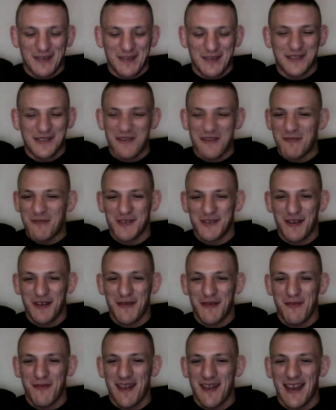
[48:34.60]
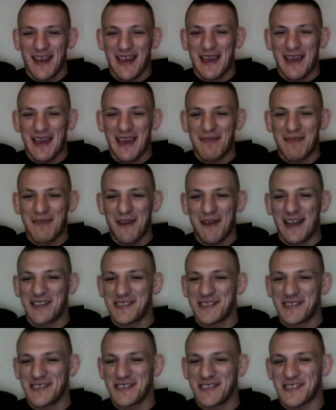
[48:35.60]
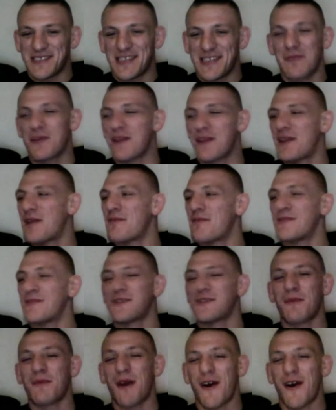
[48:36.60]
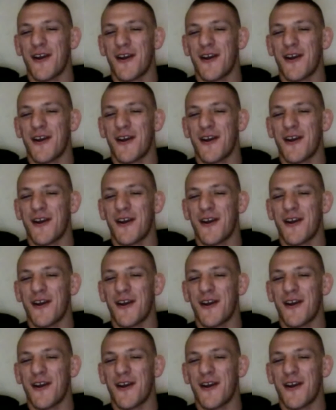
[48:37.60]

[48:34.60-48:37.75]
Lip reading: so much trouble, man. I can't bite it. I just say whatever's on my heart.